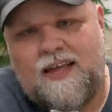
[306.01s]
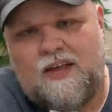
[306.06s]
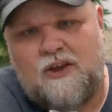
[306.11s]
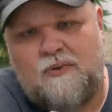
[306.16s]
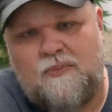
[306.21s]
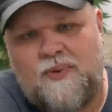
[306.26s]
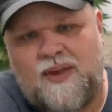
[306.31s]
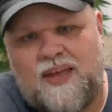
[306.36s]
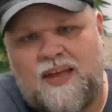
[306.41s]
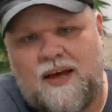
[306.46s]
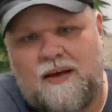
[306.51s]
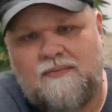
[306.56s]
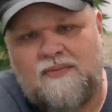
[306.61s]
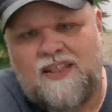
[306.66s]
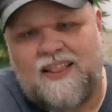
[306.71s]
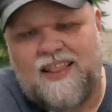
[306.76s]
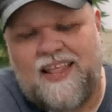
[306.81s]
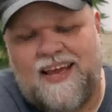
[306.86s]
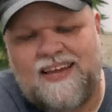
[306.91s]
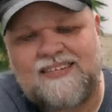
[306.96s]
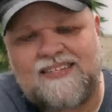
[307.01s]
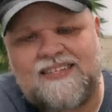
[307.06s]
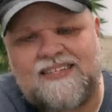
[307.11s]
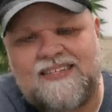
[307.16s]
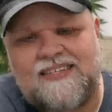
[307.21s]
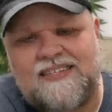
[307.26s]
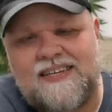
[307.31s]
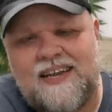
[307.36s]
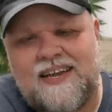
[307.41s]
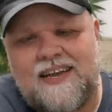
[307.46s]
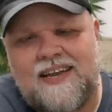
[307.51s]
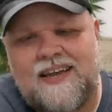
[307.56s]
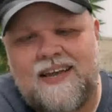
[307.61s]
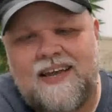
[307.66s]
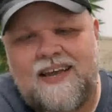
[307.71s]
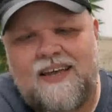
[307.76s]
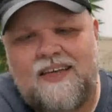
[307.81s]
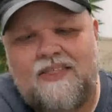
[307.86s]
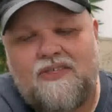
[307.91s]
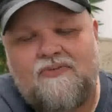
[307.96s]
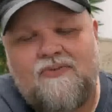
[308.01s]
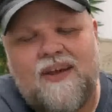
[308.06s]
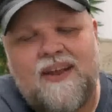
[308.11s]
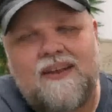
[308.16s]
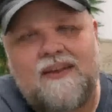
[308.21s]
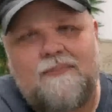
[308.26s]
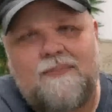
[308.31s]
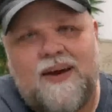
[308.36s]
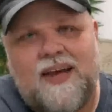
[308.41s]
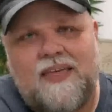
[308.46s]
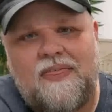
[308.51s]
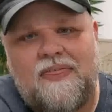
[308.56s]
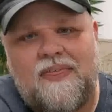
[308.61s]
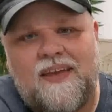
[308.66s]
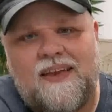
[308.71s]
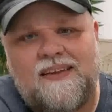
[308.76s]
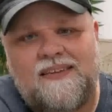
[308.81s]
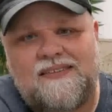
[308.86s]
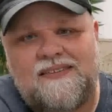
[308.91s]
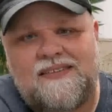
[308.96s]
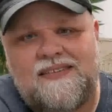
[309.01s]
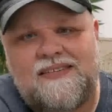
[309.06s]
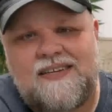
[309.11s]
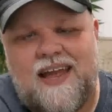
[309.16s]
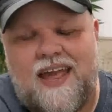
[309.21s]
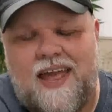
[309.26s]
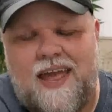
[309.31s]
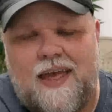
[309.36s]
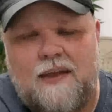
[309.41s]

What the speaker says: you become less threatened by things